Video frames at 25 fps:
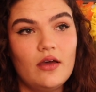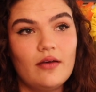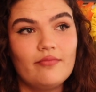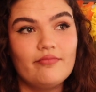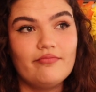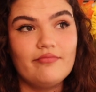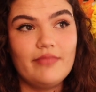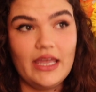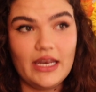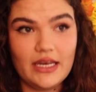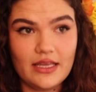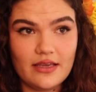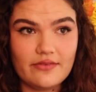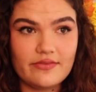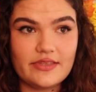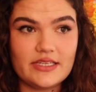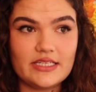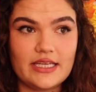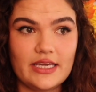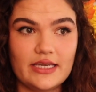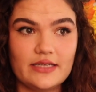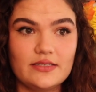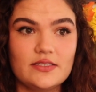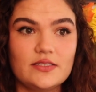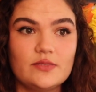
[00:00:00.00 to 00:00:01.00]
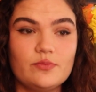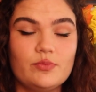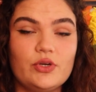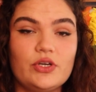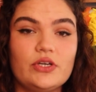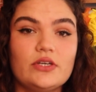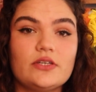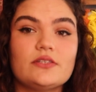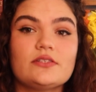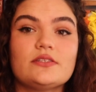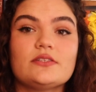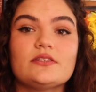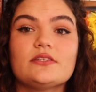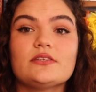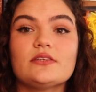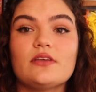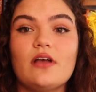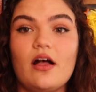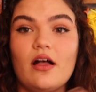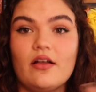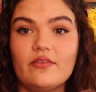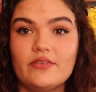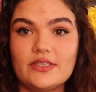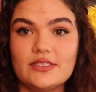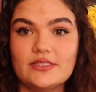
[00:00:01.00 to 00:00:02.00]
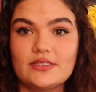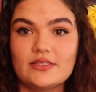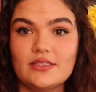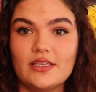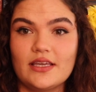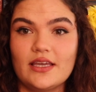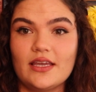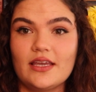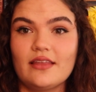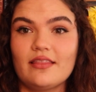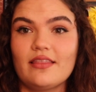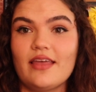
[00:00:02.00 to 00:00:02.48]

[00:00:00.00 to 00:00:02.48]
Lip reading: many of the textbooks, obviously,